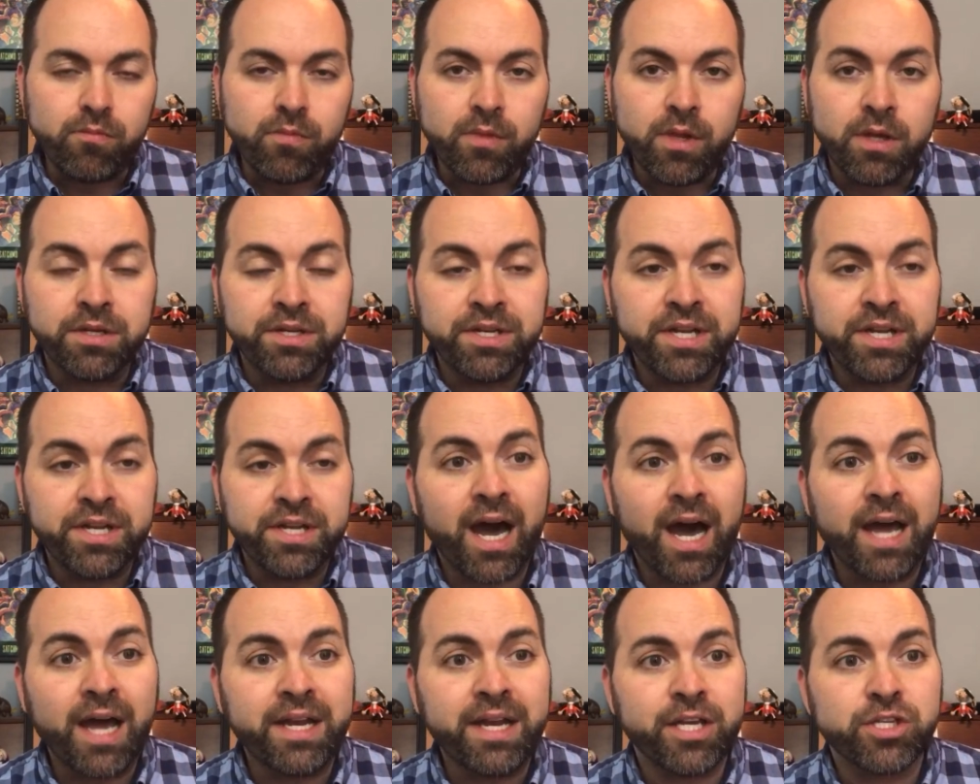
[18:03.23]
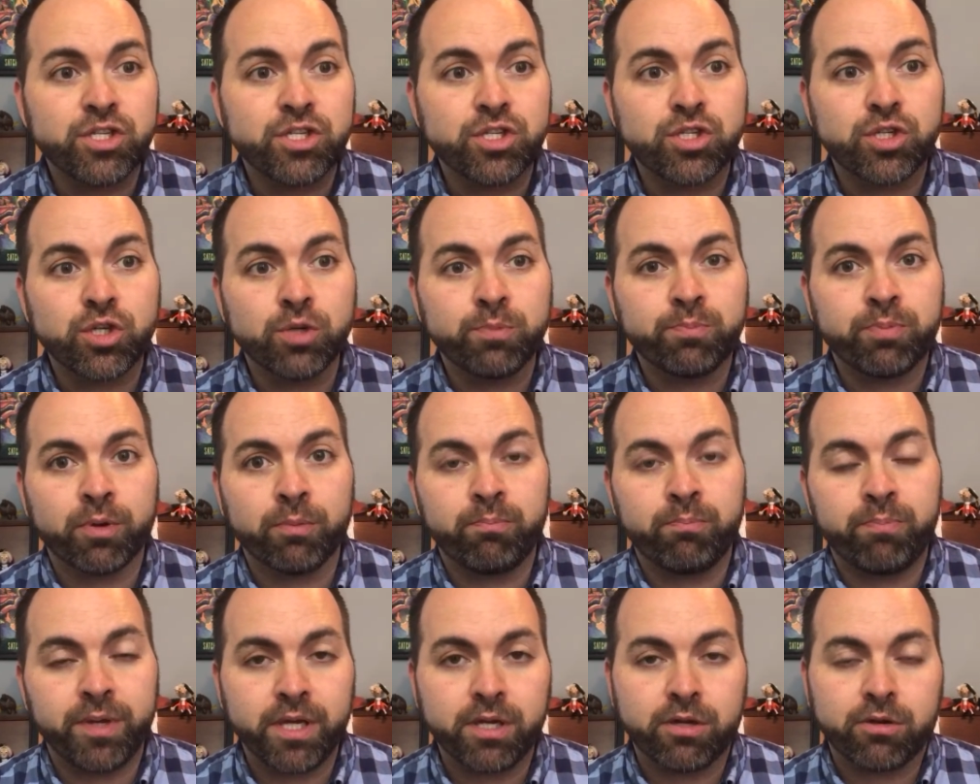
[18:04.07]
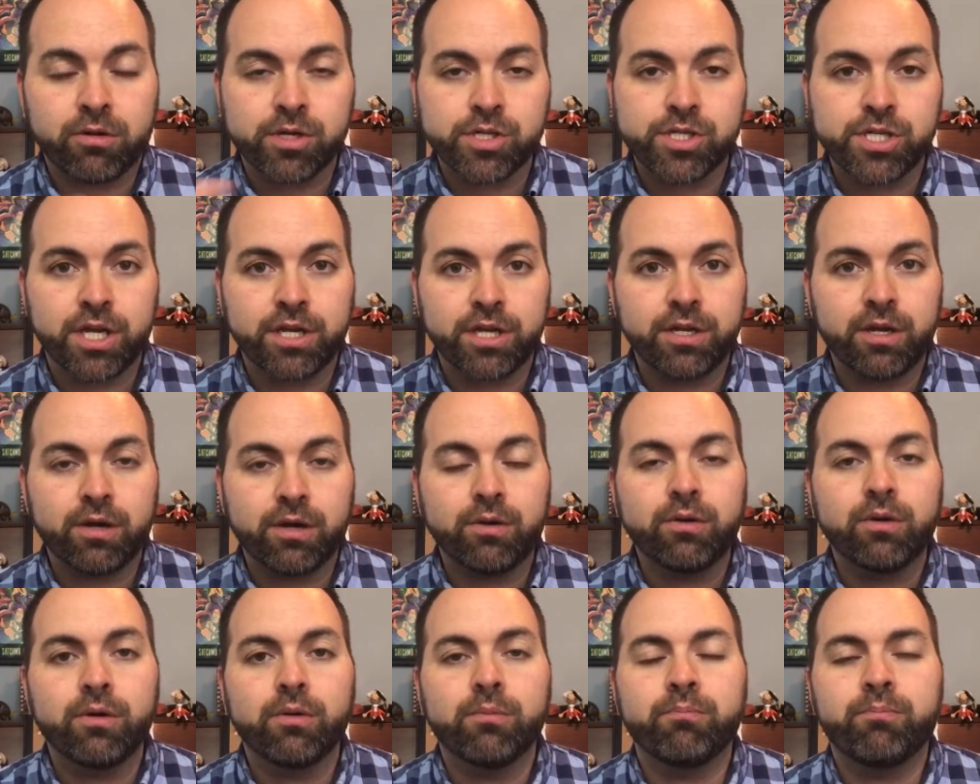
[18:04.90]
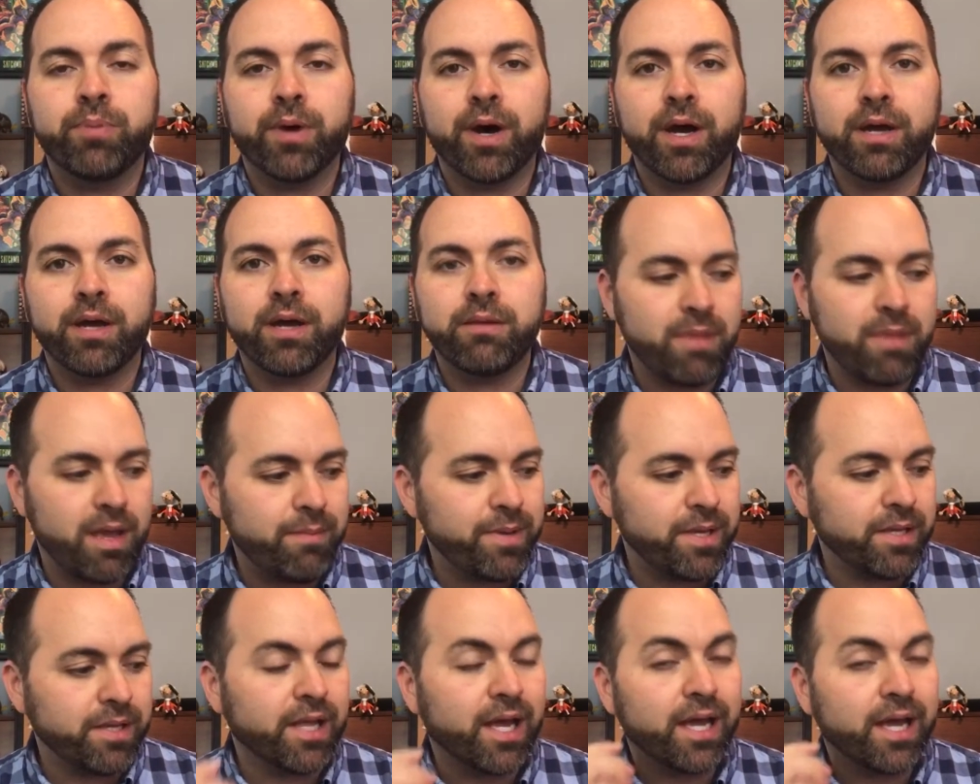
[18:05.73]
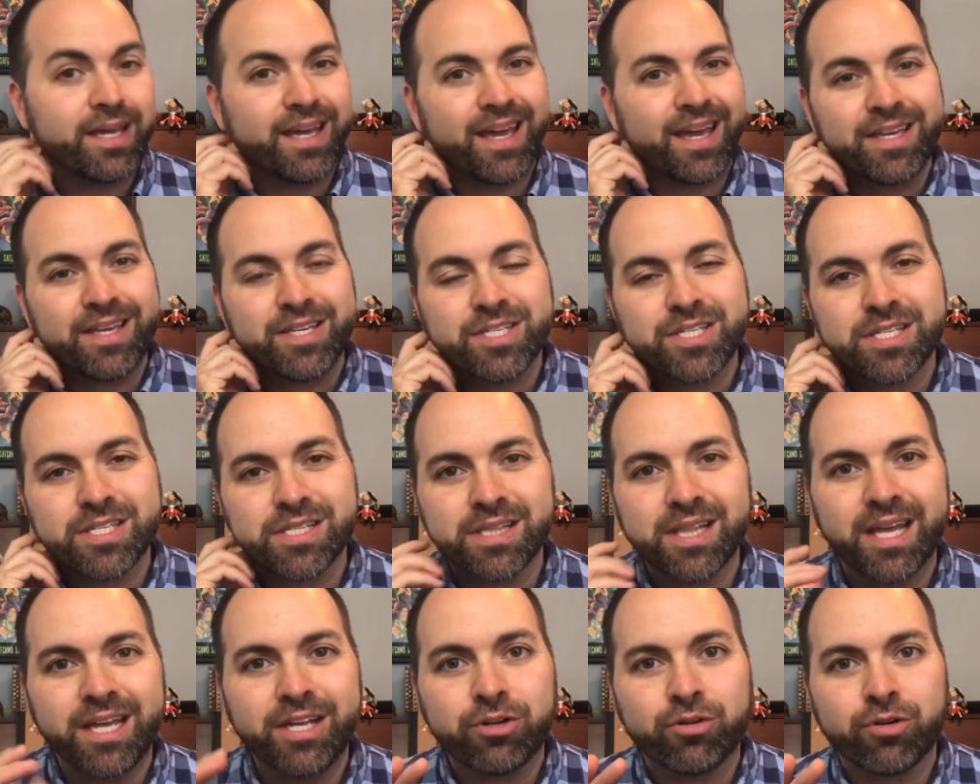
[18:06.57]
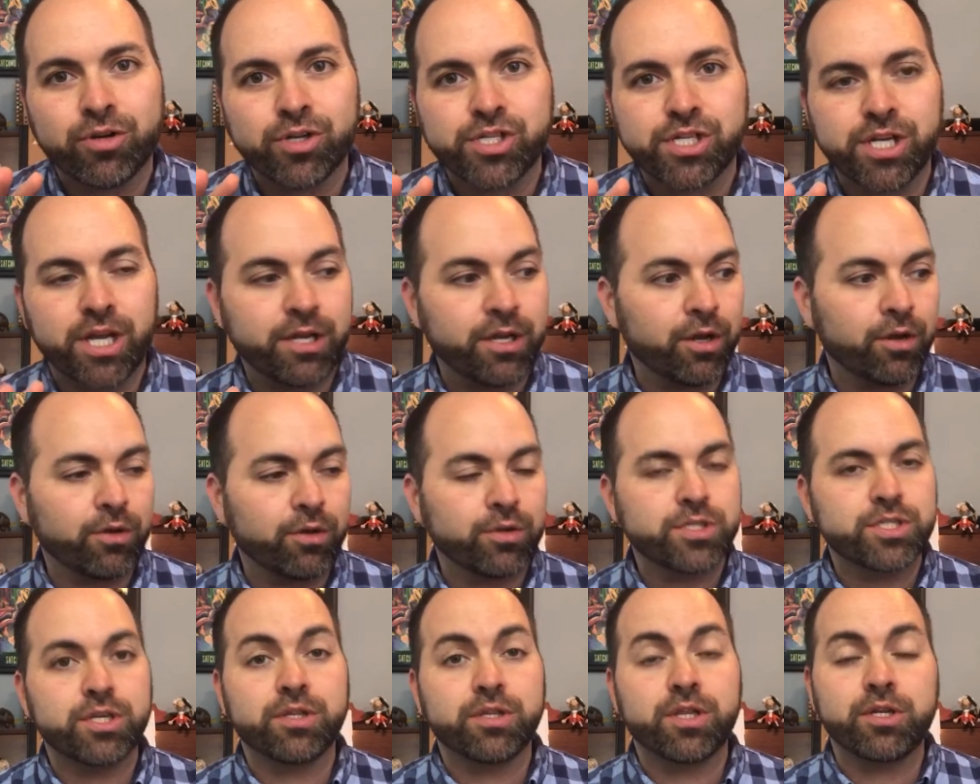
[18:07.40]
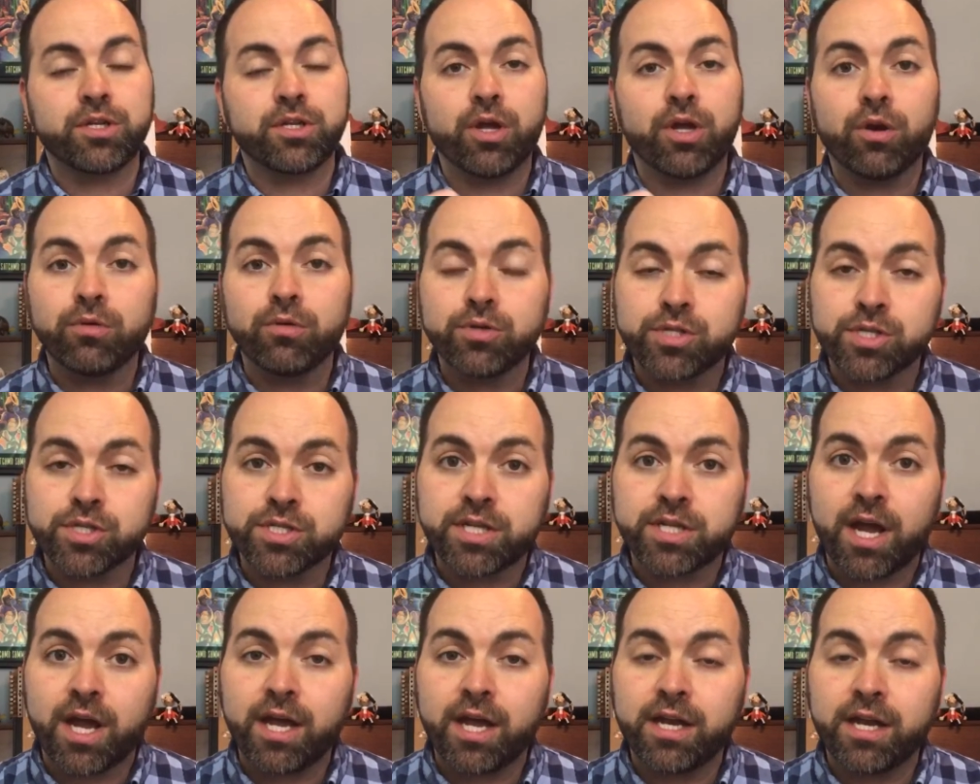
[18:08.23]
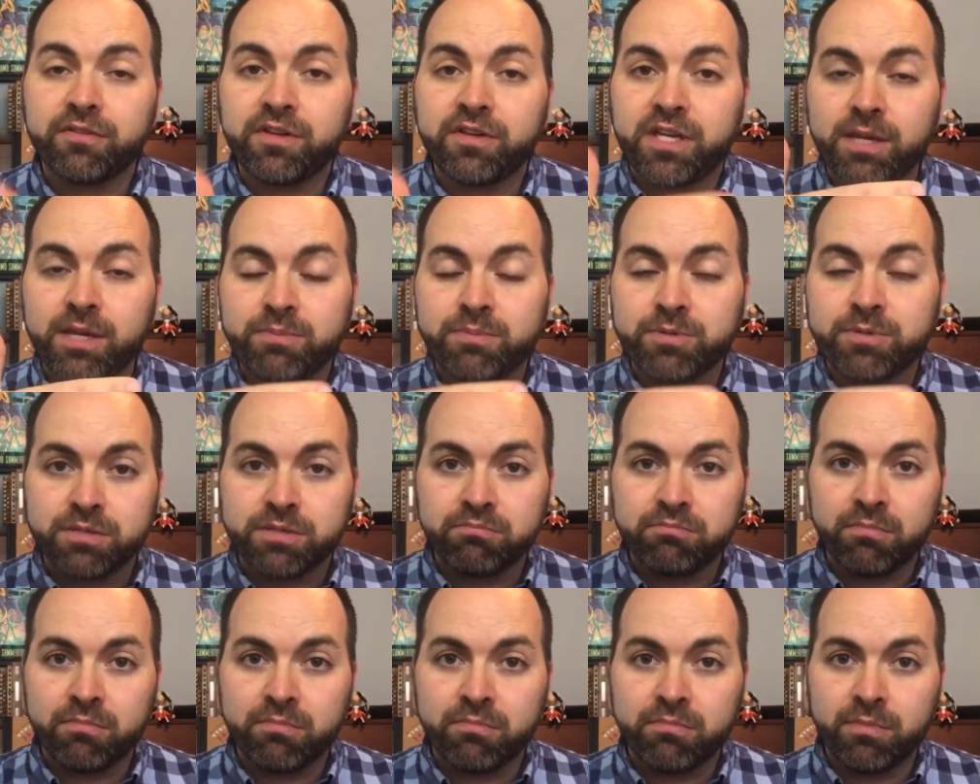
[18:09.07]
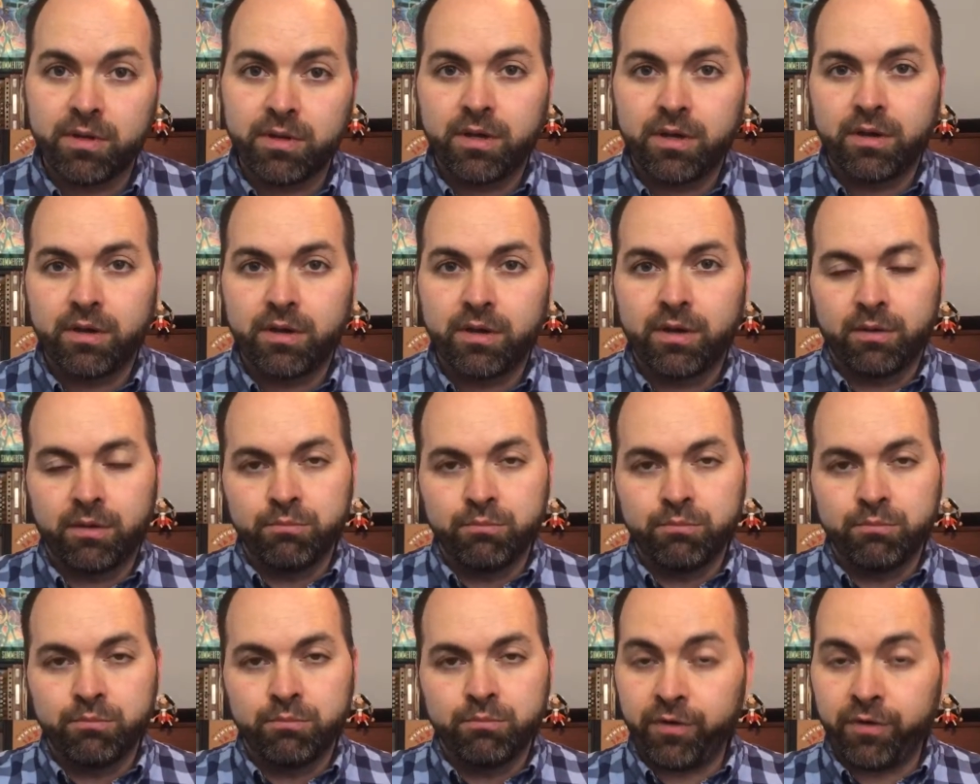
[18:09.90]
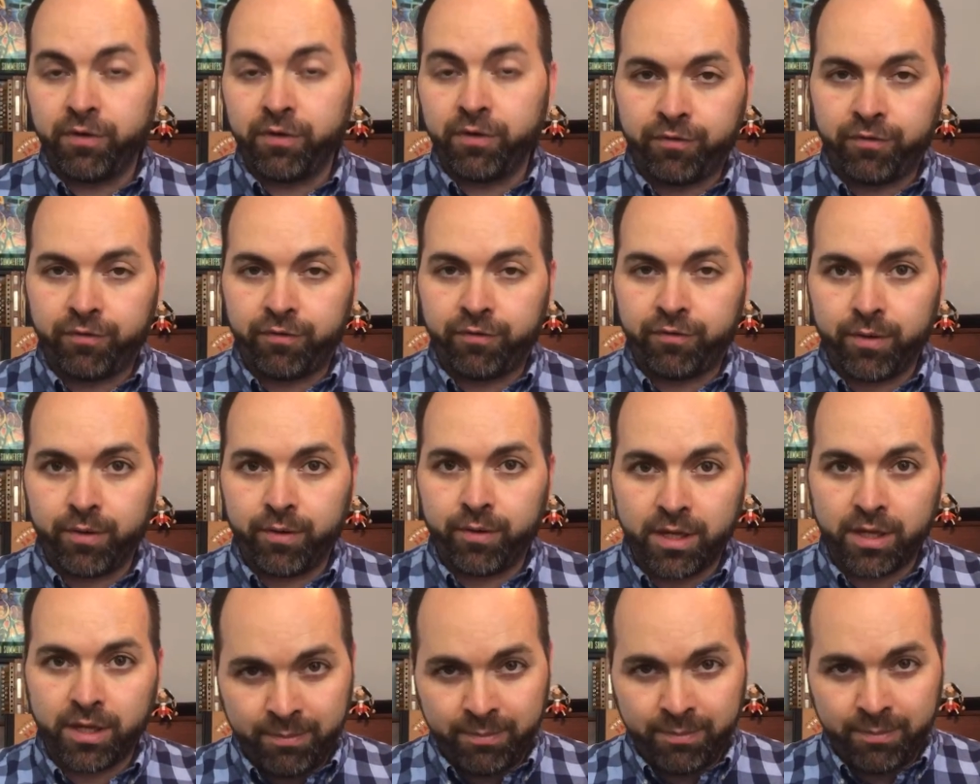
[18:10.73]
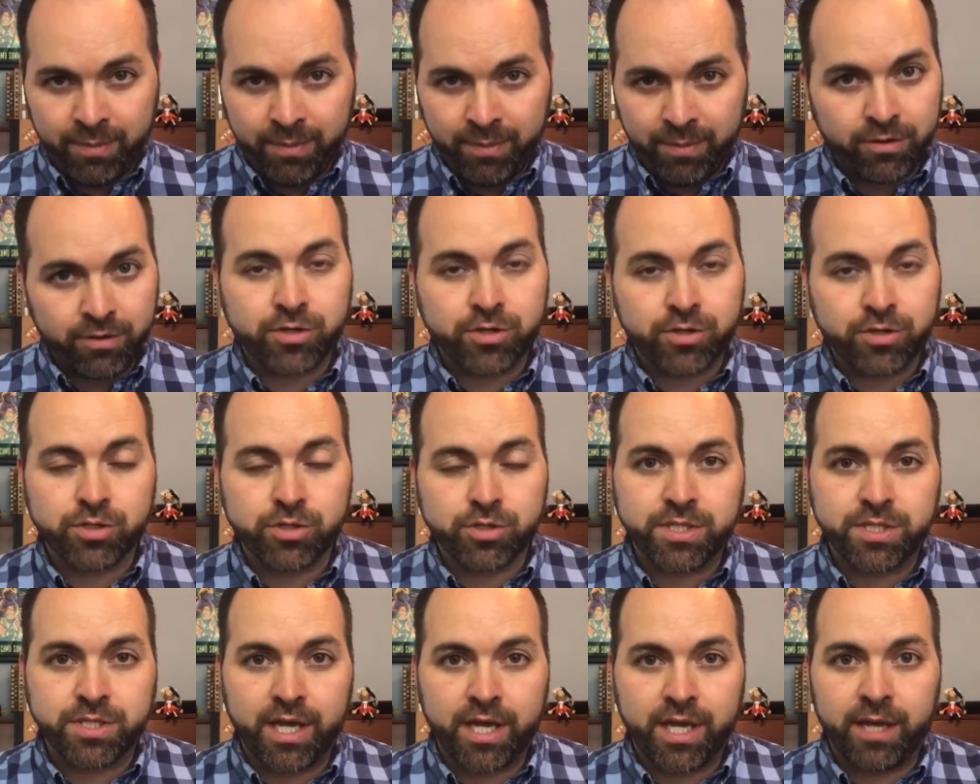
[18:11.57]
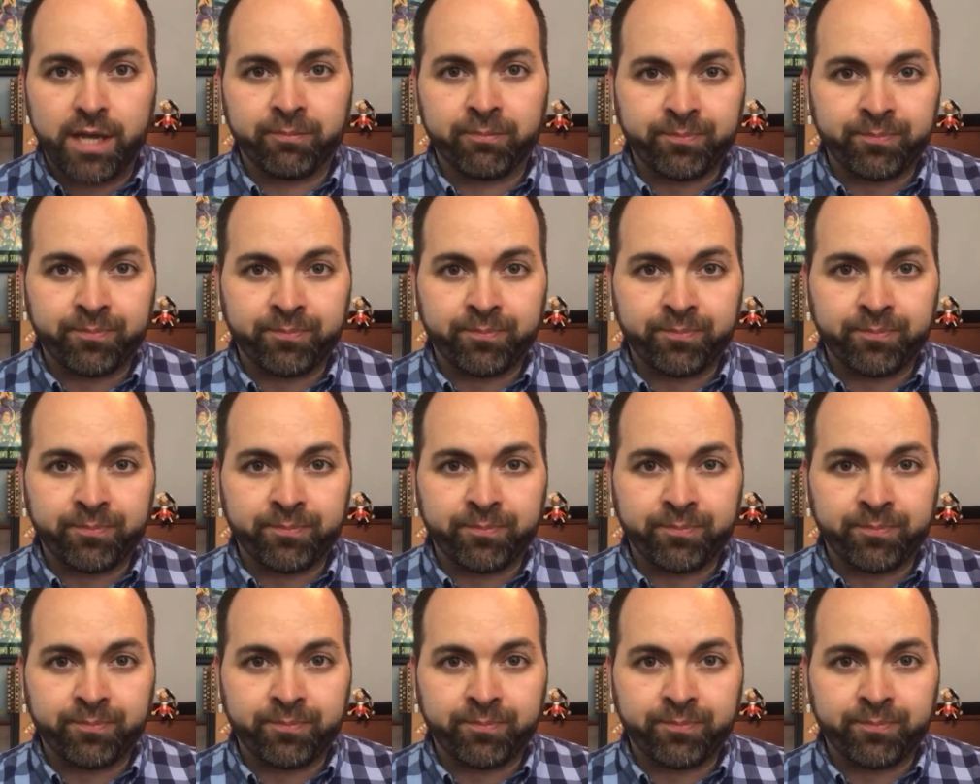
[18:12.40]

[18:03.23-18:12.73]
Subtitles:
not a super big crescendo, but maybe like a slight crescendo so the note just kind of keeps moving forward. A lot of band directors will say